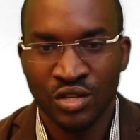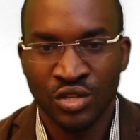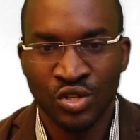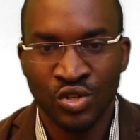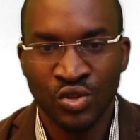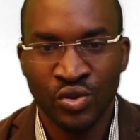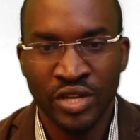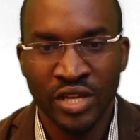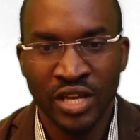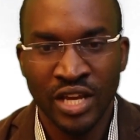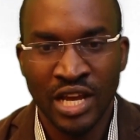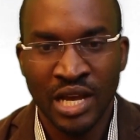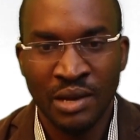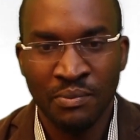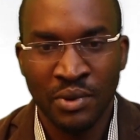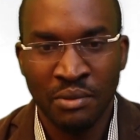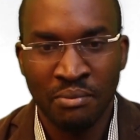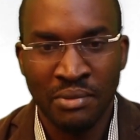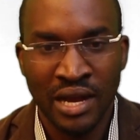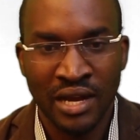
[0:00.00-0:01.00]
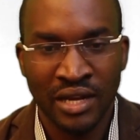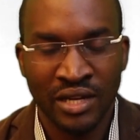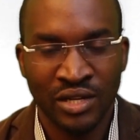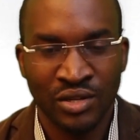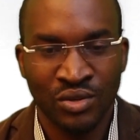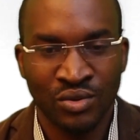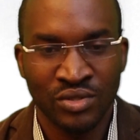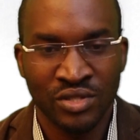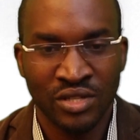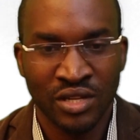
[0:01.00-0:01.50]
Drawing up a bank
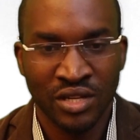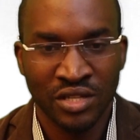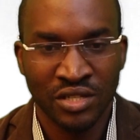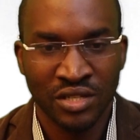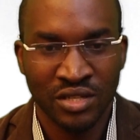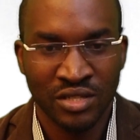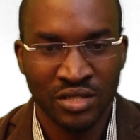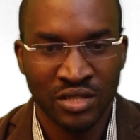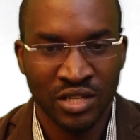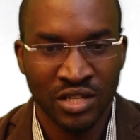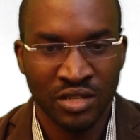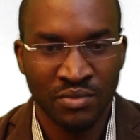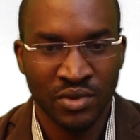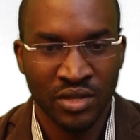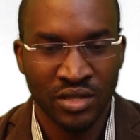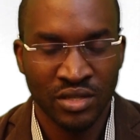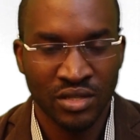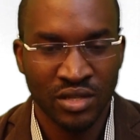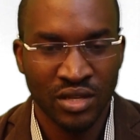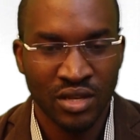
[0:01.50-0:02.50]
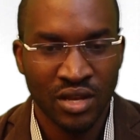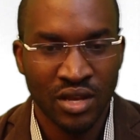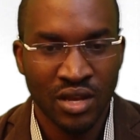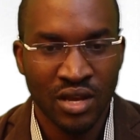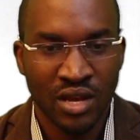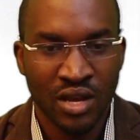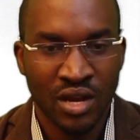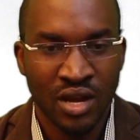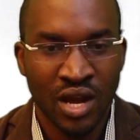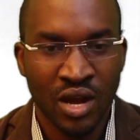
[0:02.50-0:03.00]
reconciliation statement.
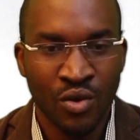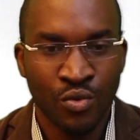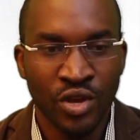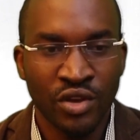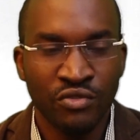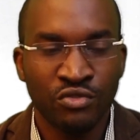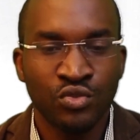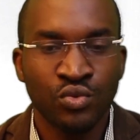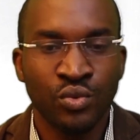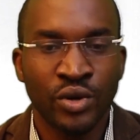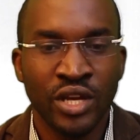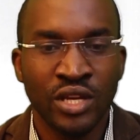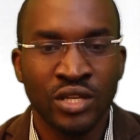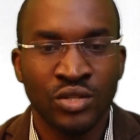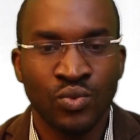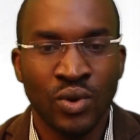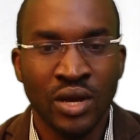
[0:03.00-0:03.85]
We have 2 ways.